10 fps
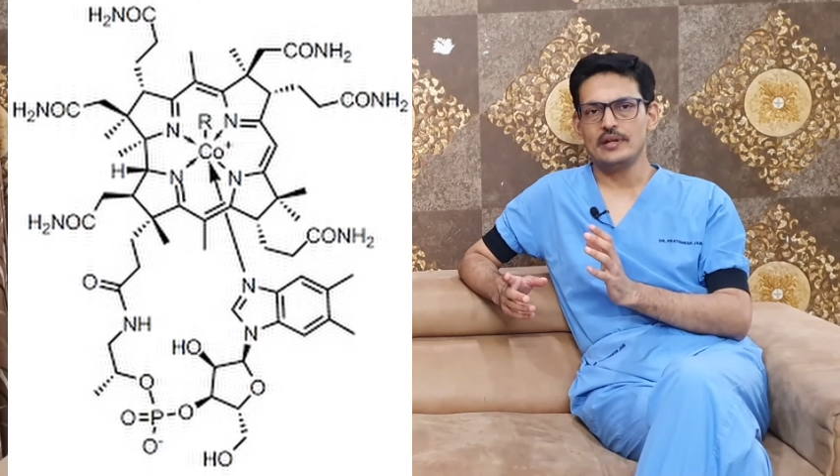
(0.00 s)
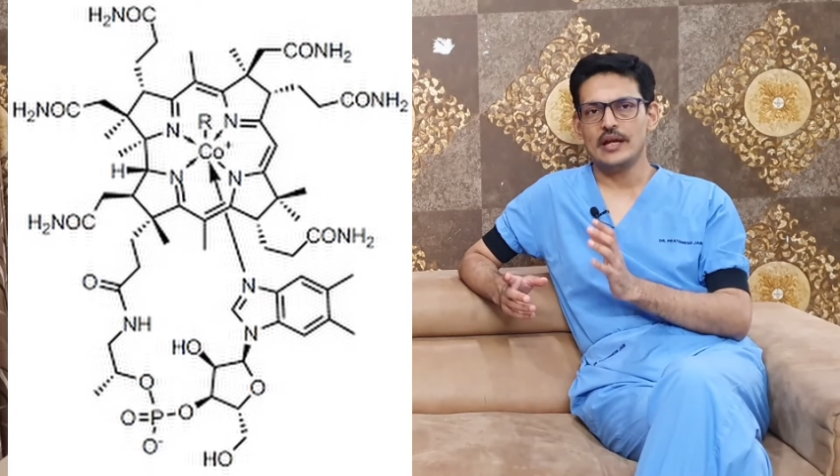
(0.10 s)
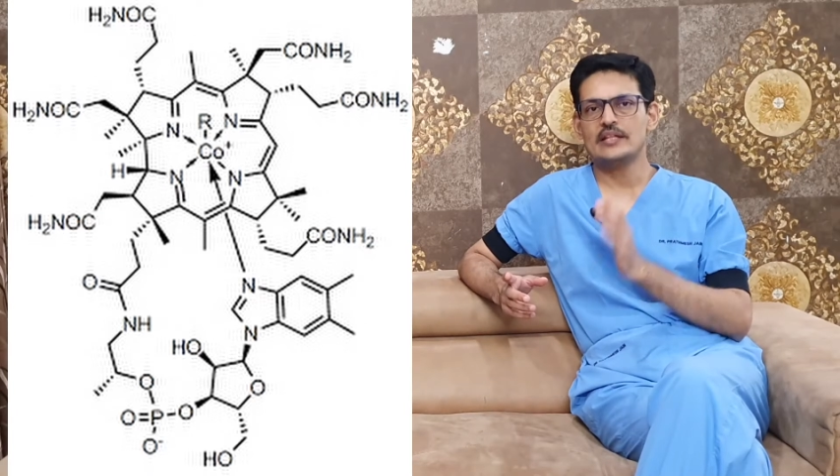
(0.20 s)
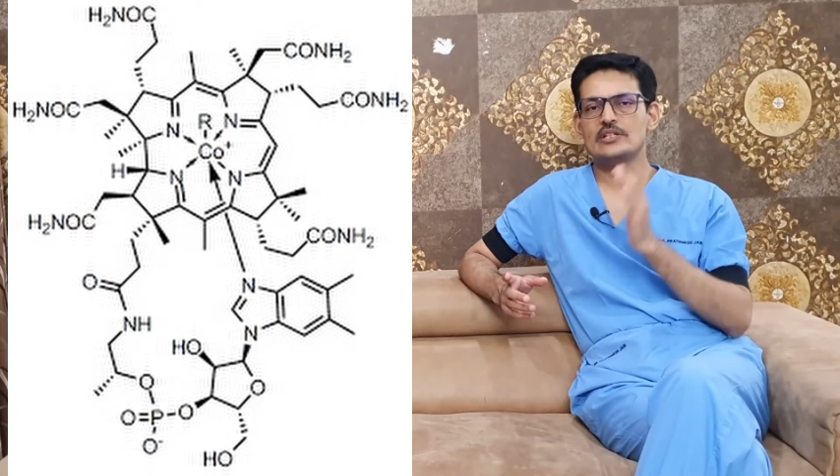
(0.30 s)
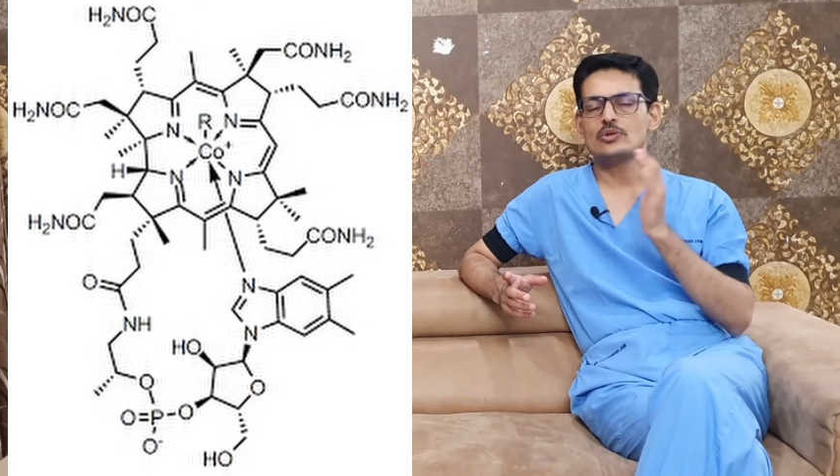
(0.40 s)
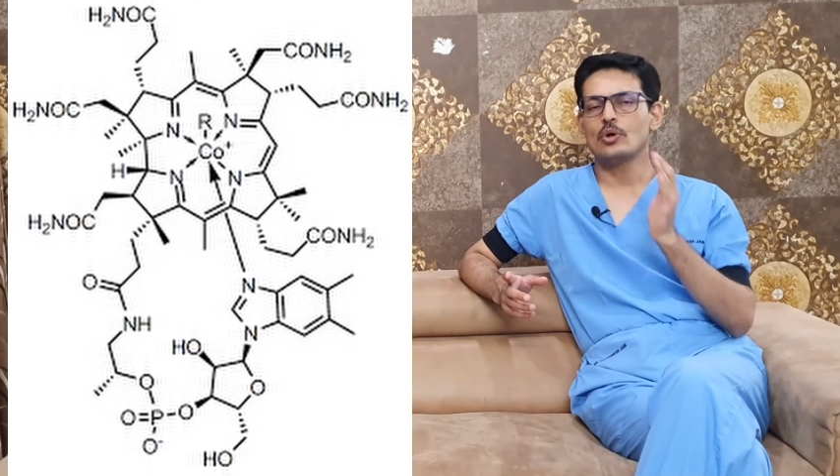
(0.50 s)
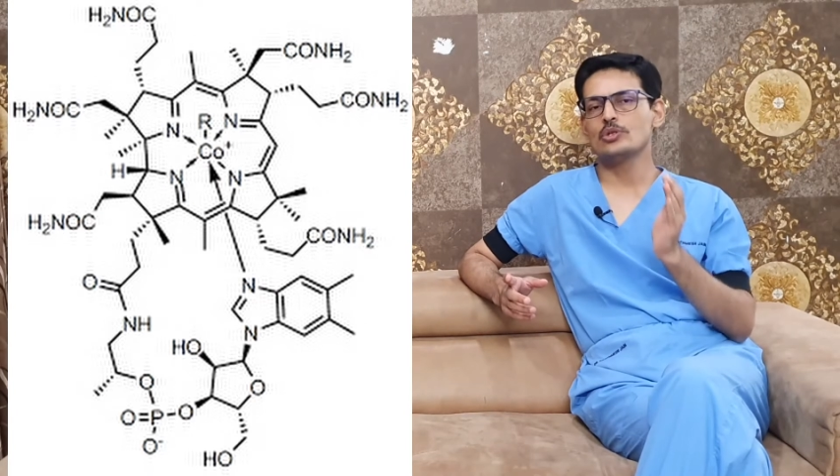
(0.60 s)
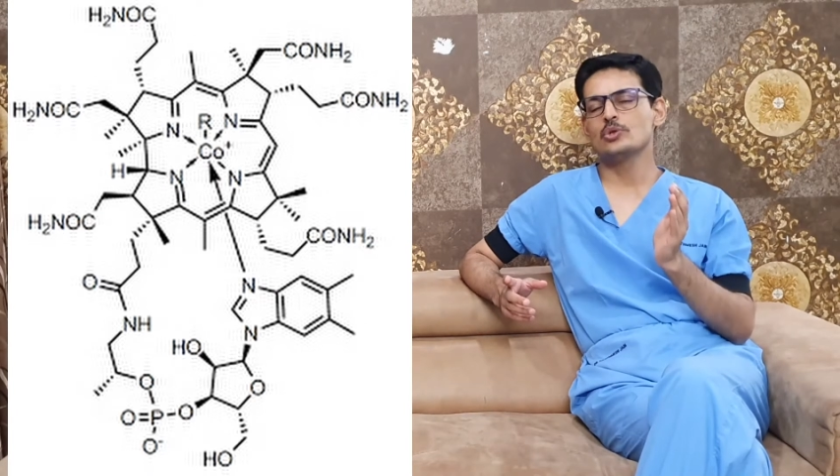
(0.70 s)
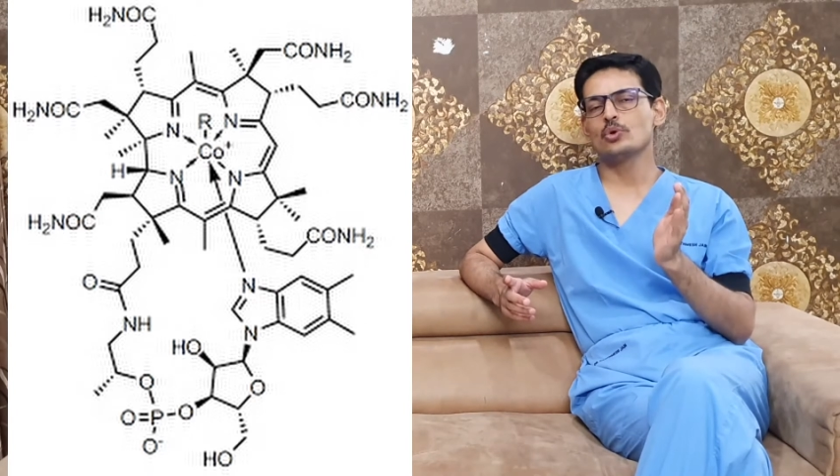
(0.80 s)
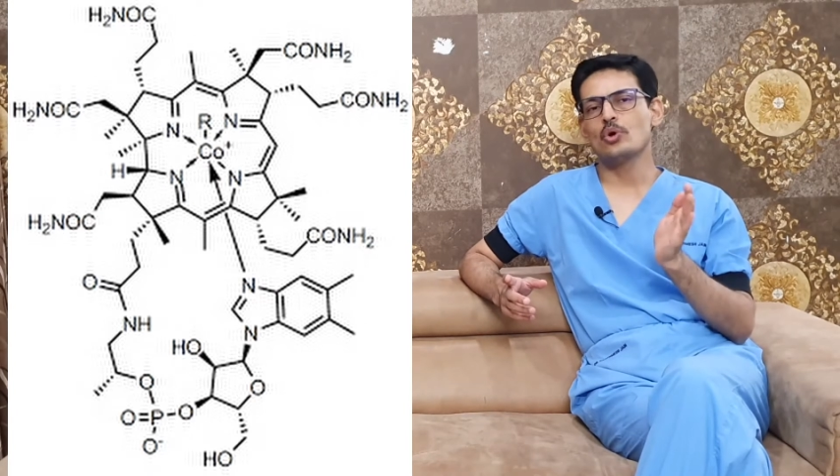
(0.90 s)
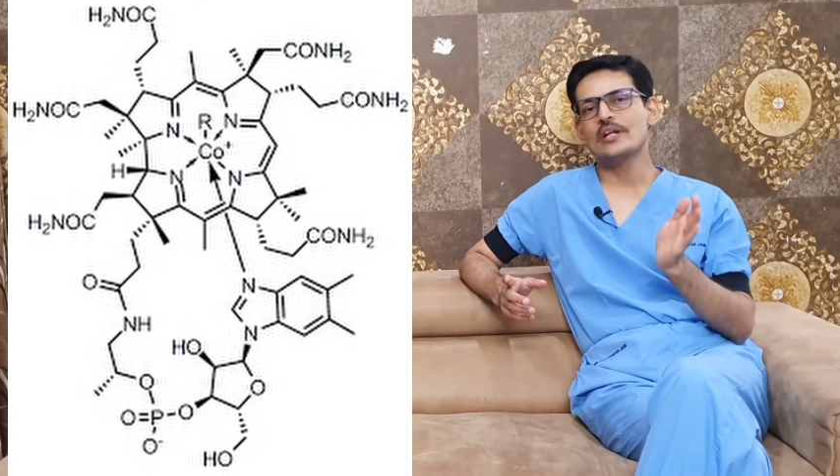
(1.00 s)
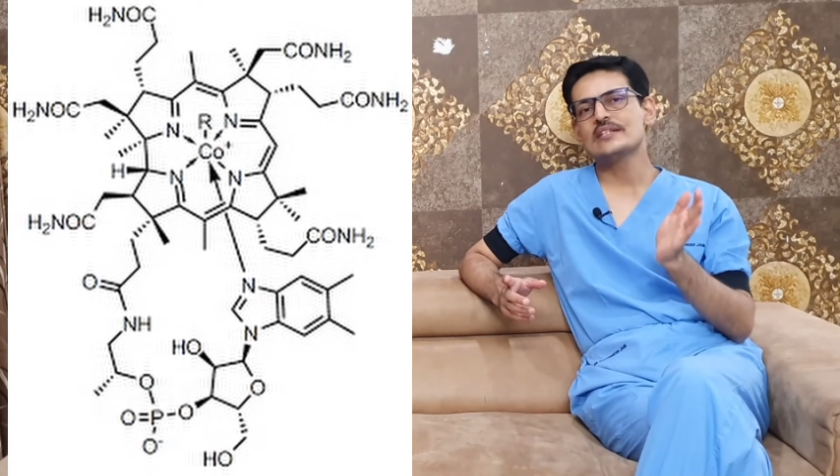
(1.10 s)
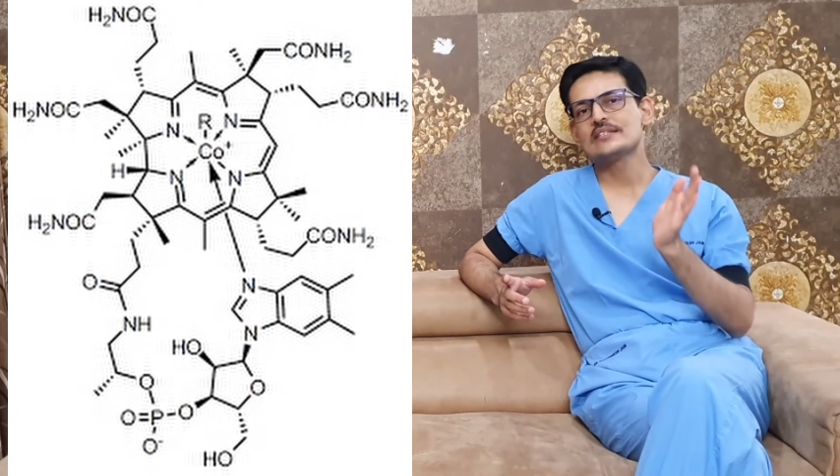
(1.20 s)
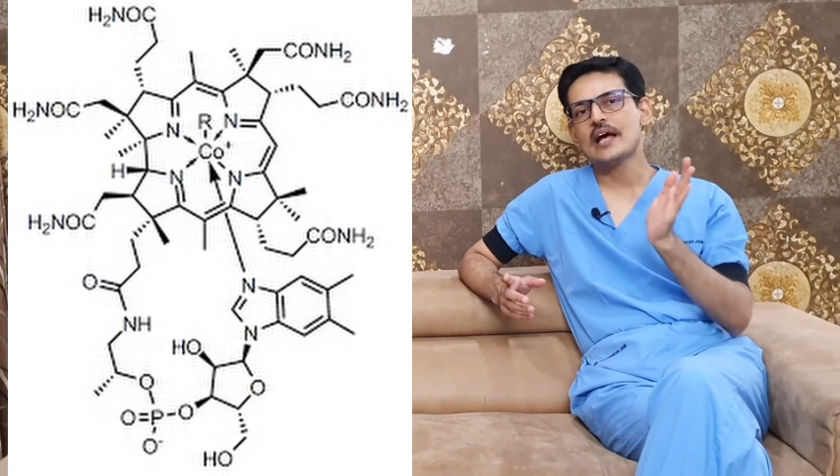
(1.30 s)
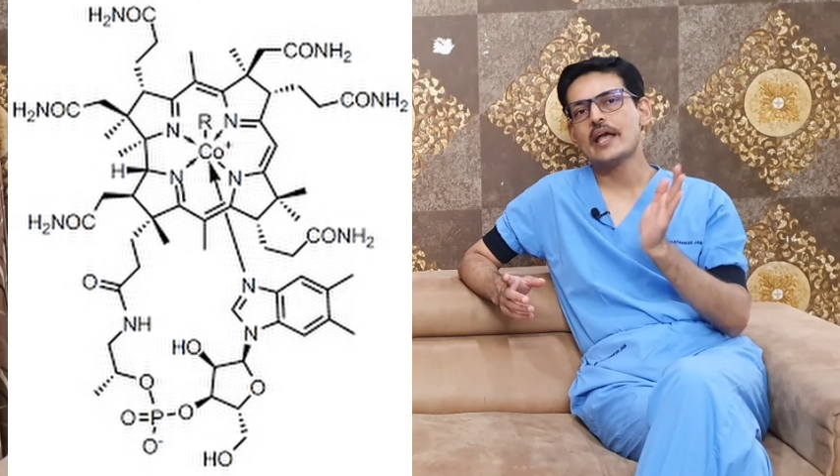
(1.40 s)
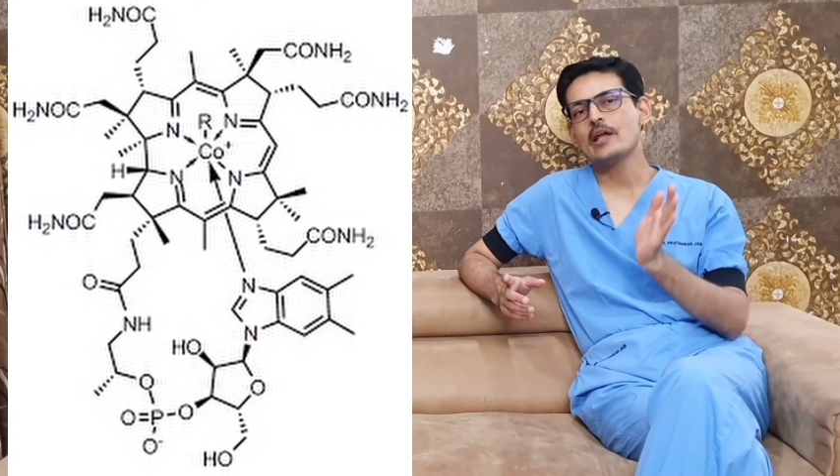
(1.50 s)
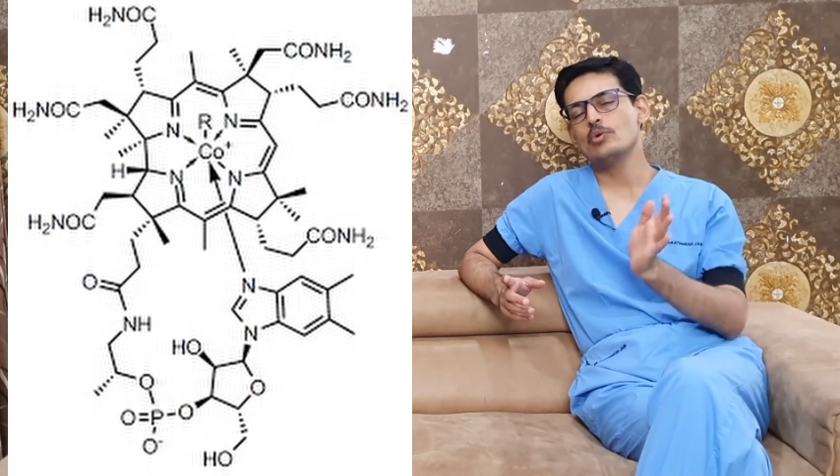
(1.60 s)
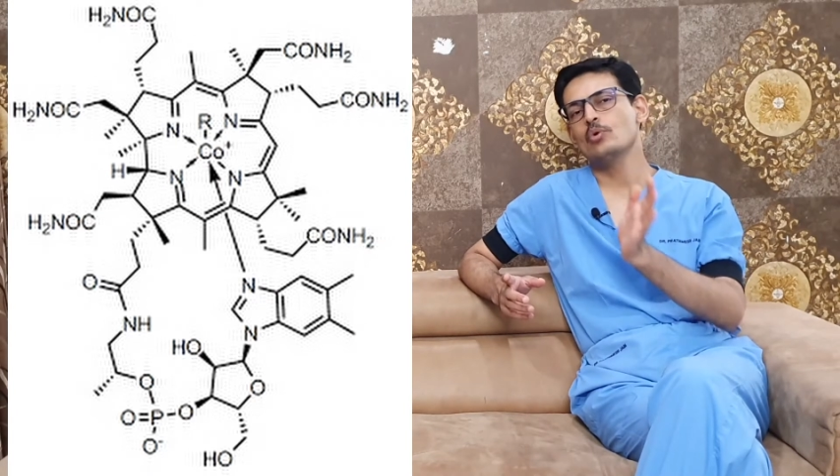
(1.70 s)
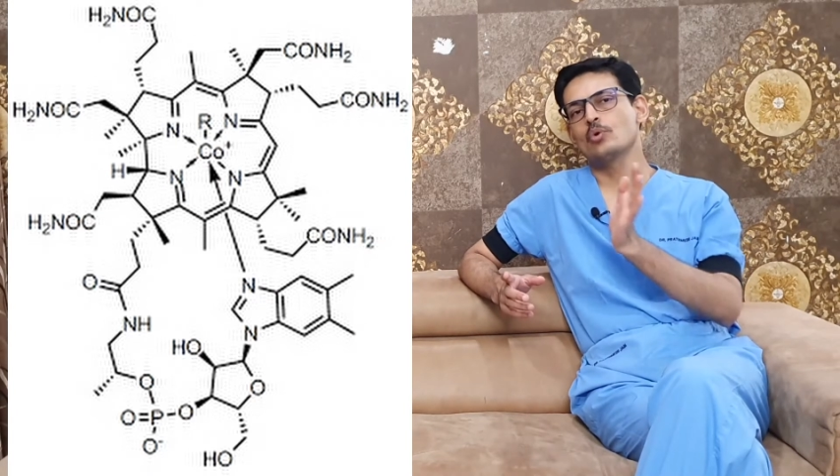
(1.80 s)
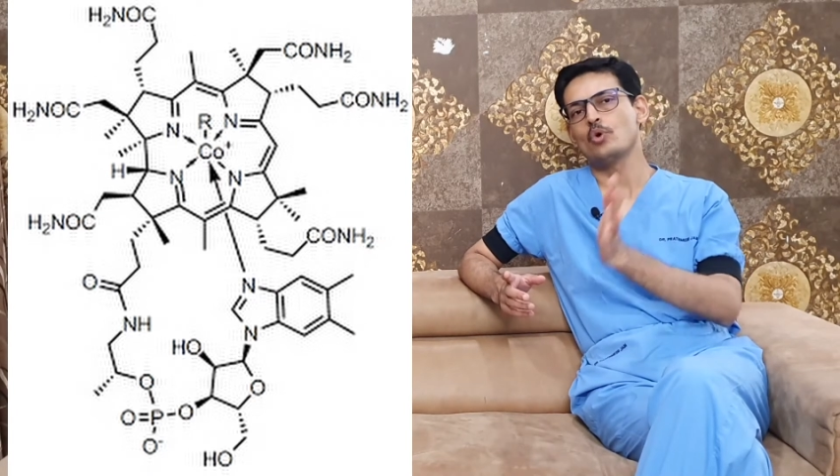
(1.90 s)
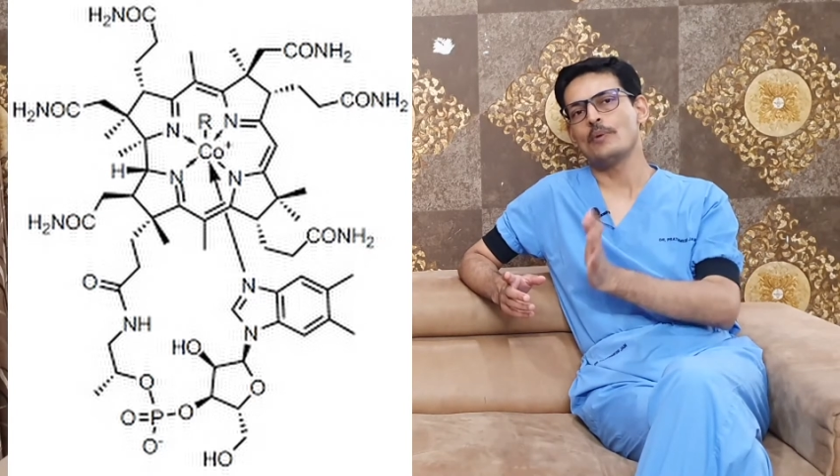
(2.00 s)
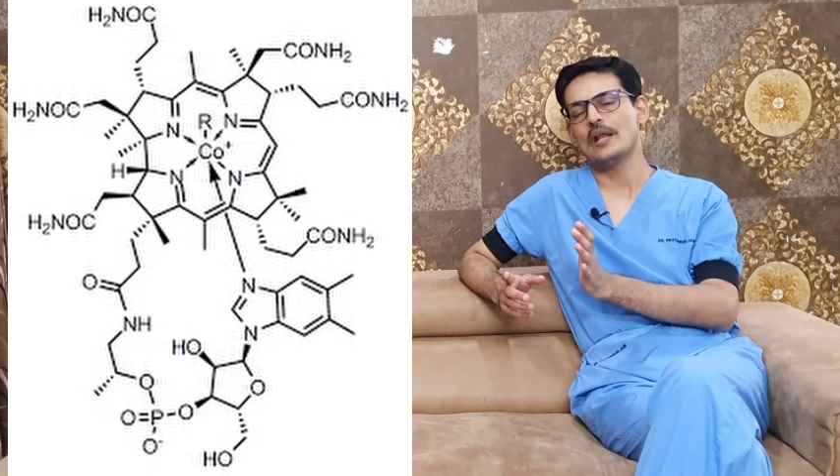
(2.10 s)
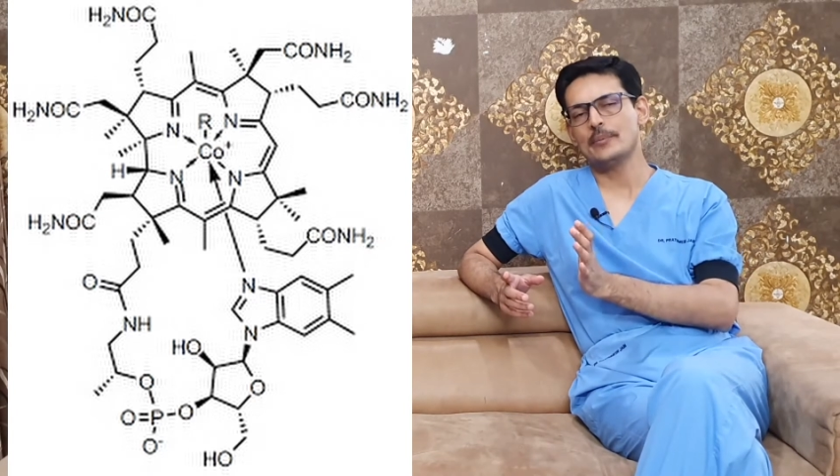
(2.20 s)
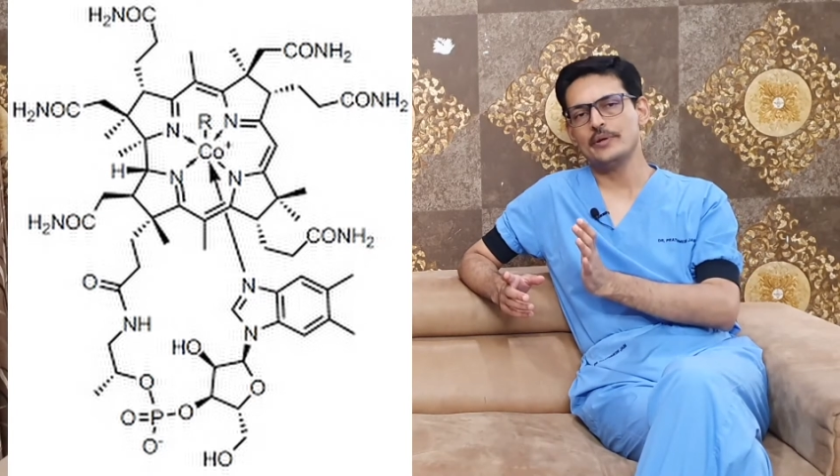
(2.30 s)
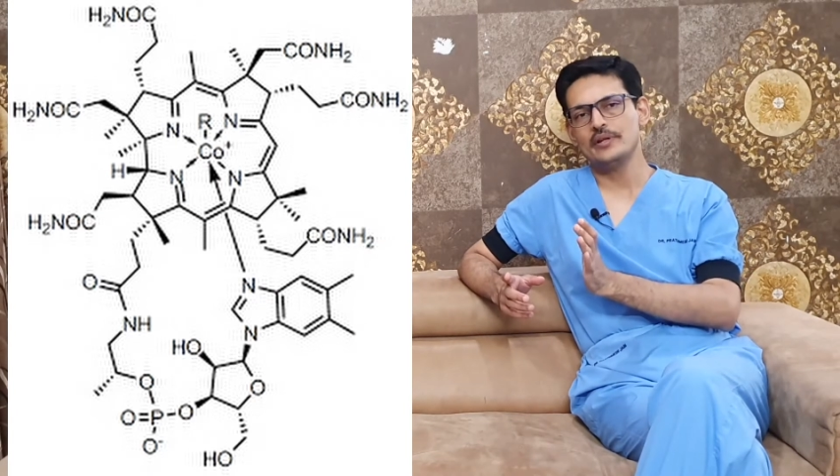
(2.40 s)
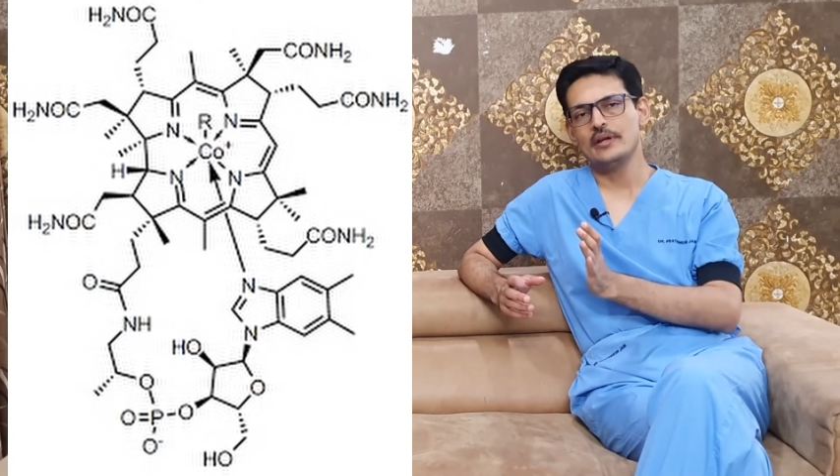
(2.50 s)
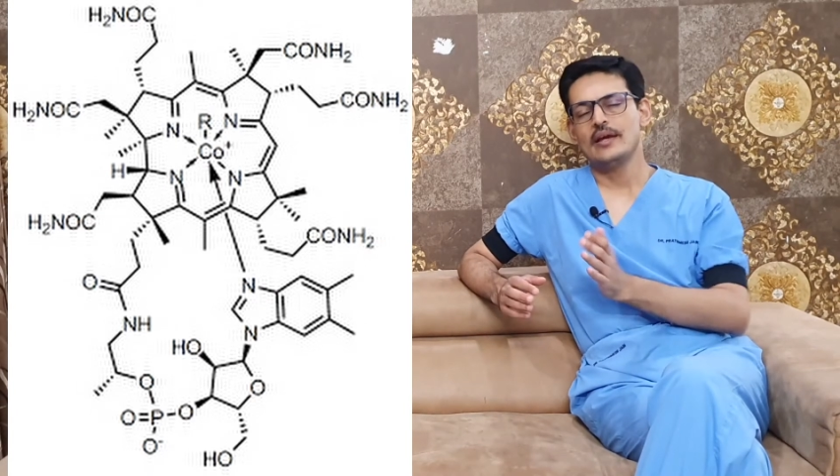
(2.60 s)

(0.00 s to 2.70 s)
and it is also called as cyanocobalamin.